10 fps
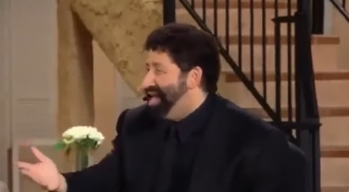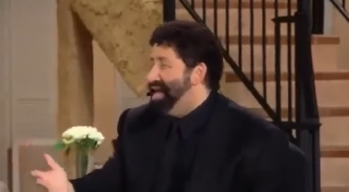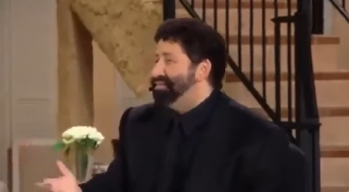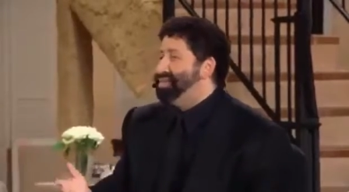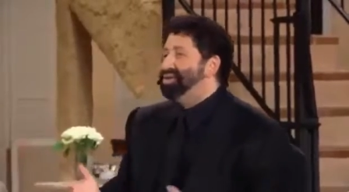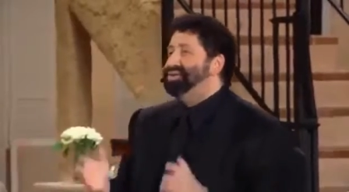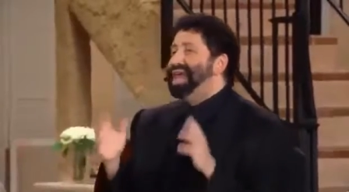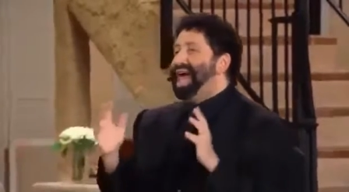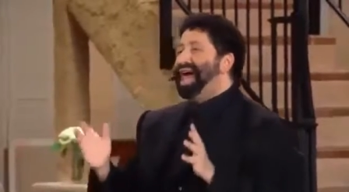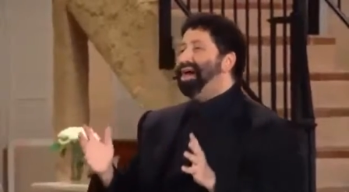Yes. So
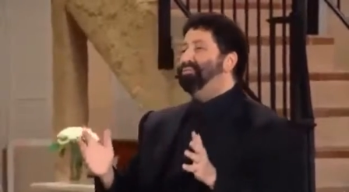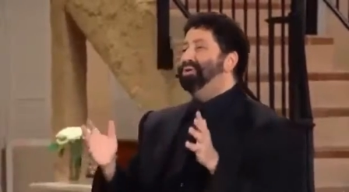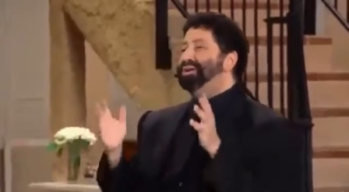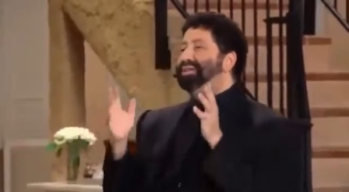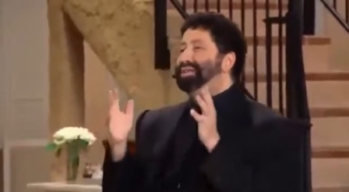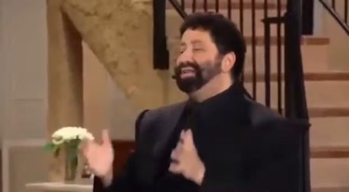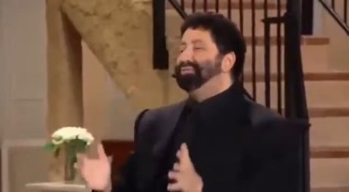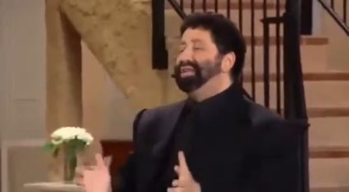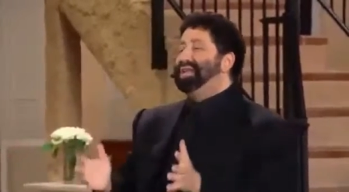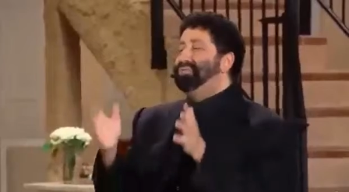now we're
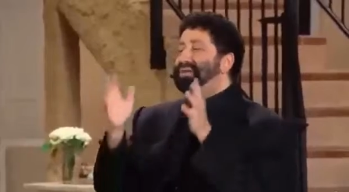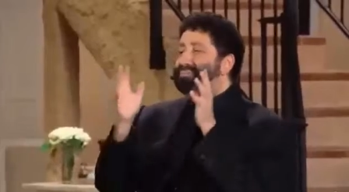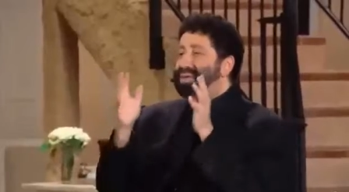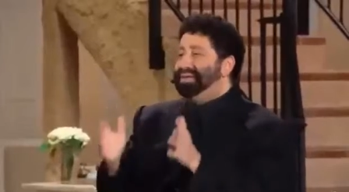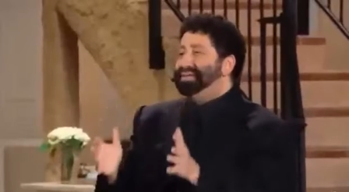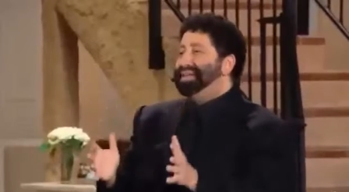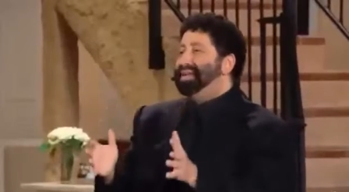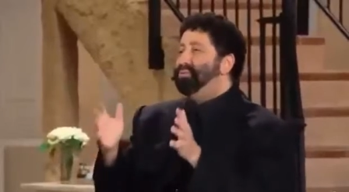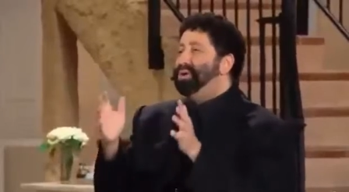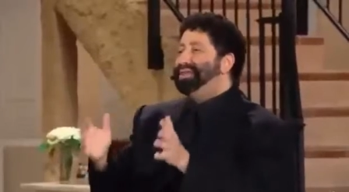literally
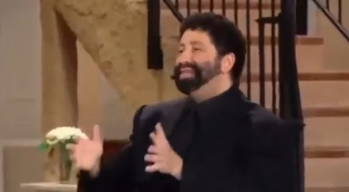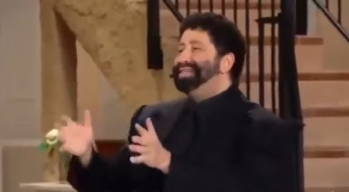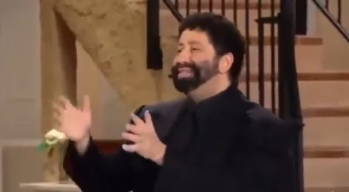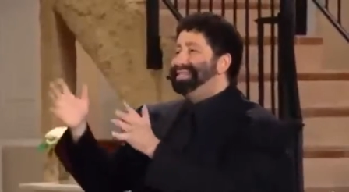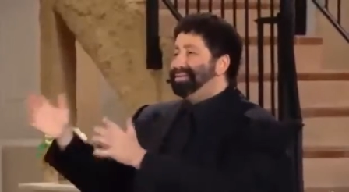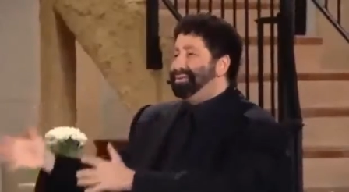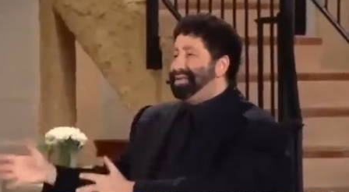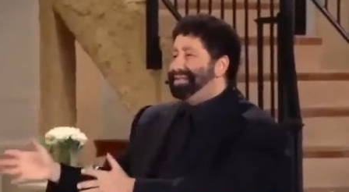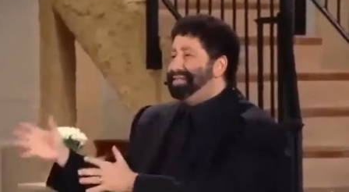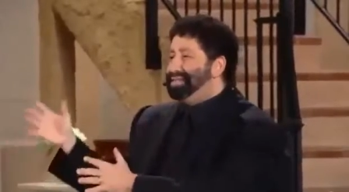rebuilding what the
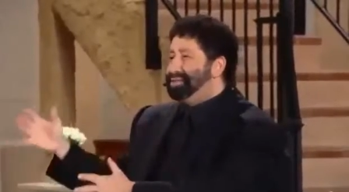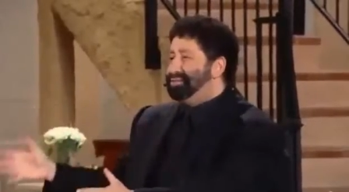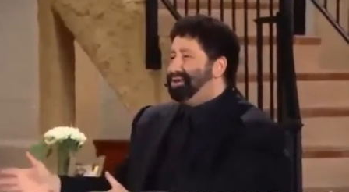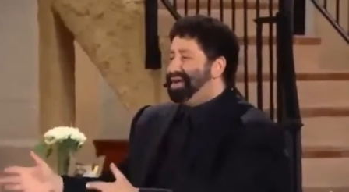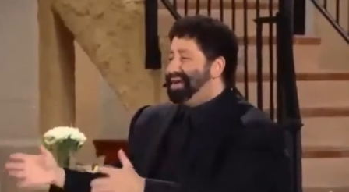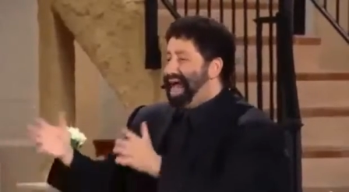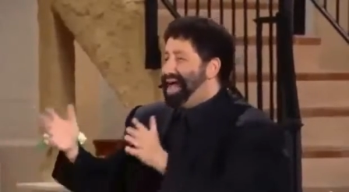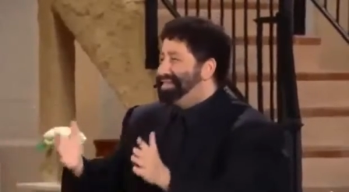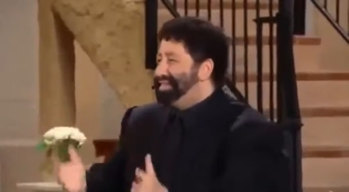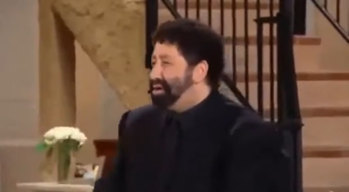Assyrians destroyed,
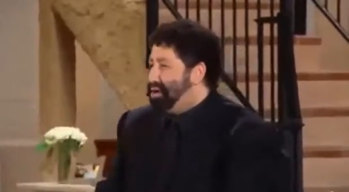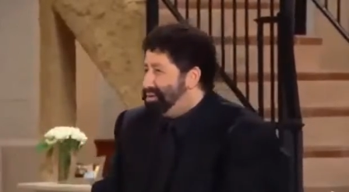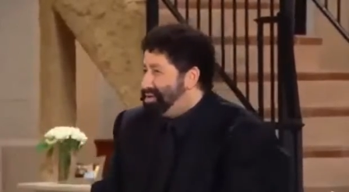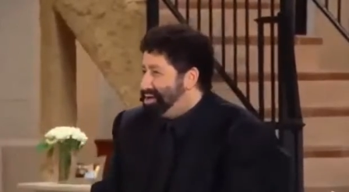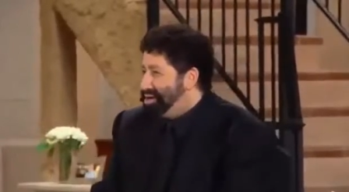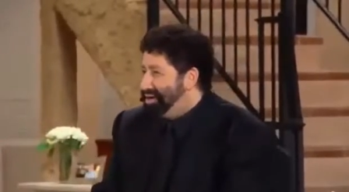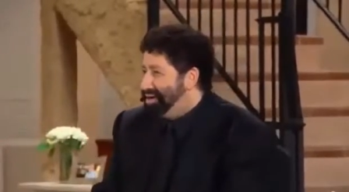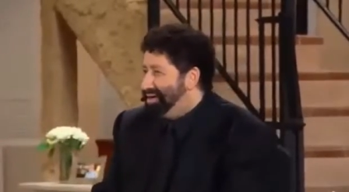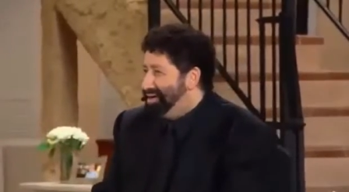as in the Harbinger.